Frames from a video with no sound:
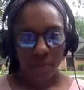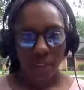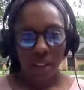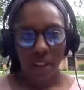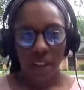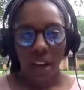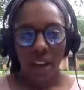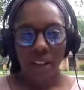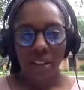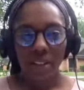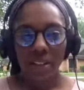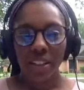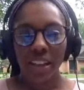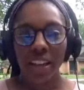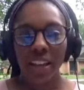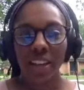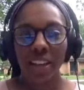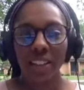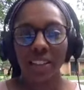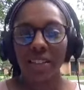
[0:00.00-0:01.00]
And God is
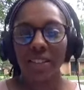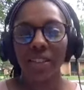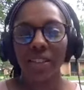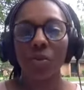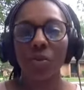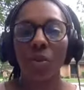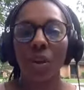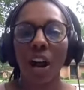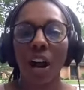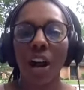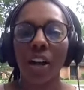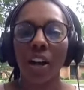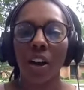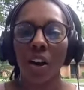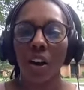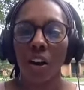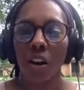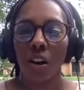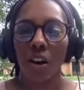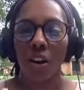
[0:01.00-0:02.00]
saying, This is what I
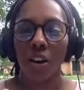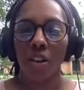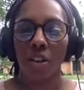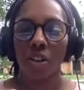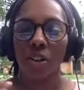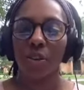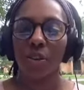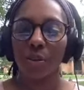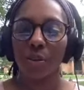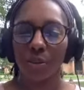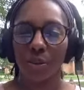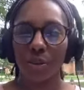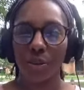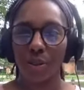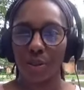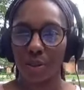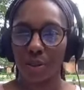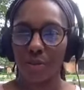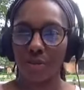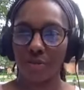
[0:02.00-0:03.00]
call you to
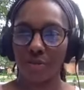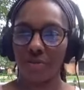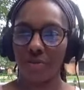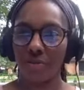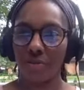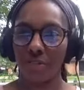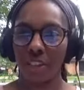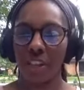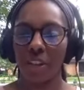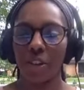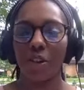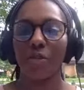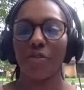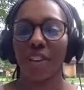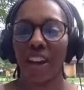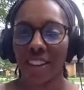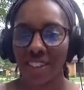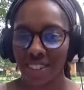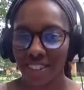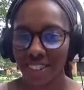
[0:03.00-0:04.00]
do in your
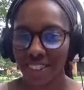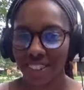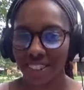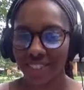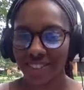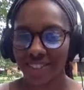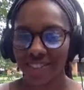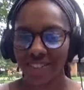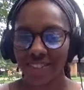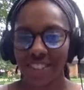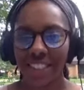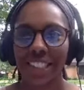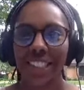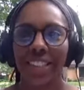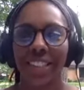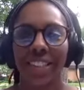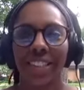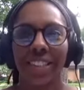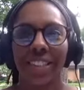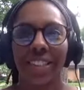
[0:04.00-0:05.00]
fasting.
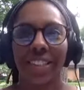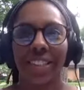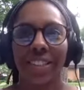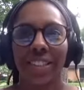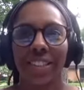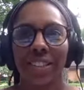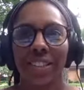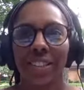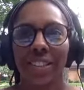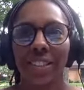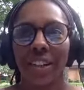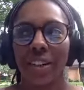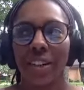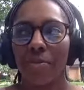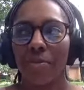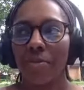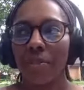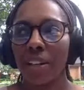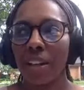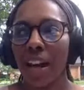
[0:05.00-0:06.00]

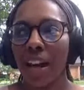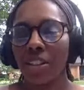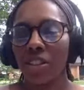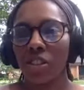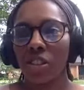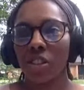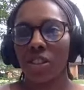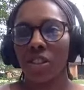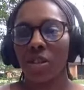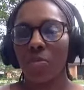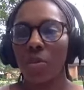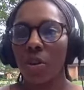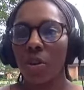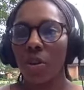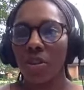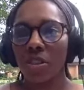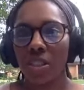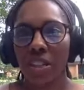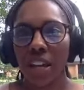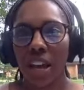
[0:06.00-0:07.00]
Um, not just to put
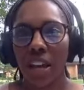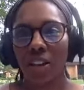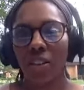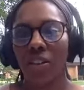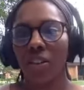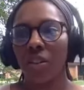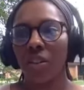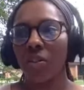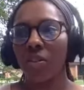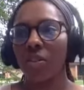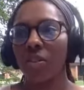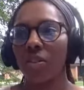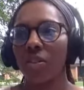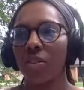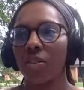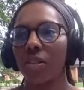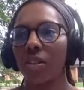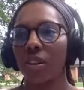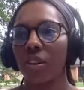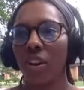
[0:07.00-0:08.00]
on
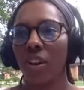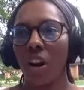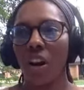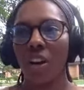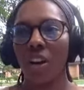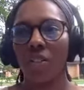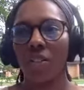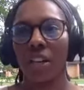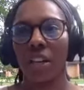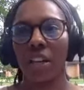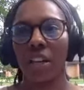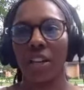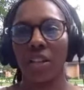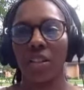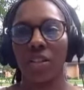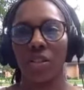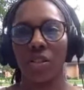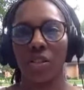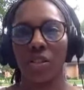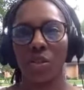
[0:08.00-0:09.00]
sackcloth cloth
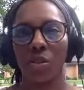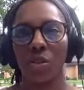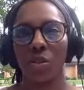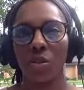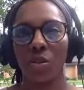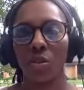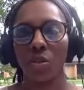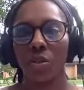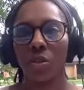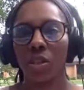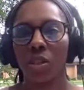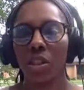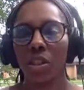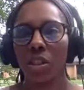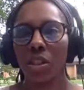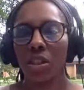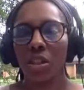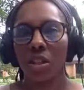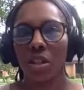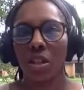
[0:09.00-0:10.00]
and to
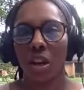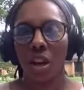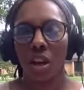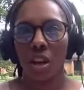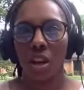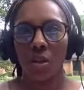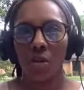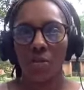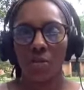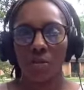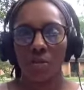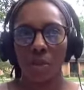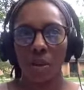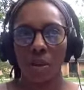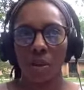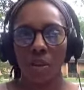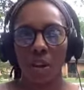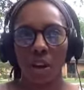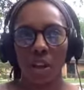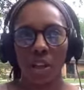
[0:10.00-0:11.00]
um,
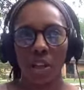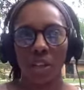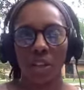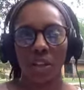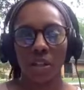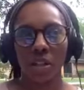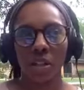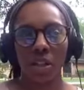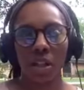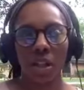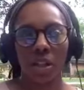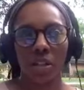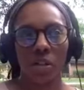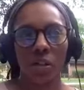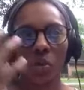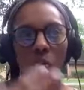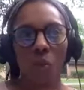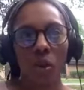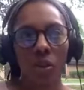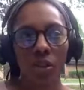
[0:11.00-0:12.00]
put on and
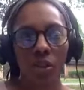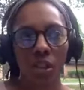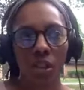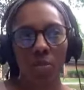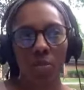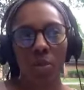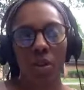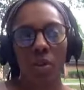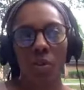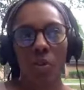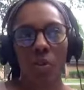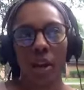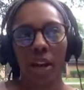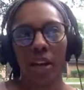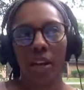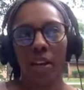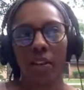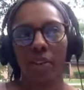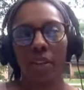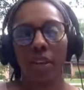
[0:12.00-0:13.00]
to worship in a
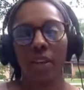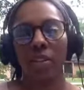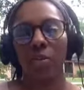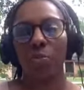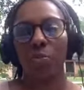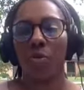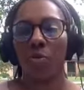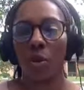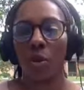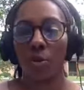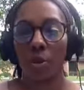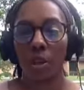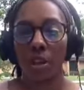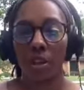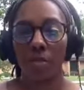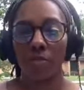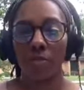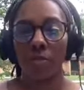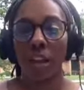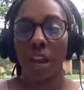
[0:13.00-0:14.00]
way that is
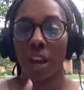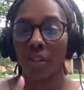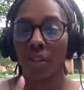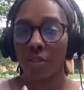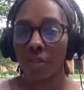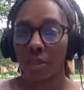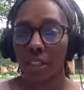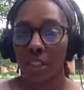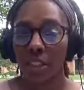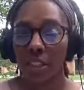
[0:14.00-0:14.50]
performative. Now,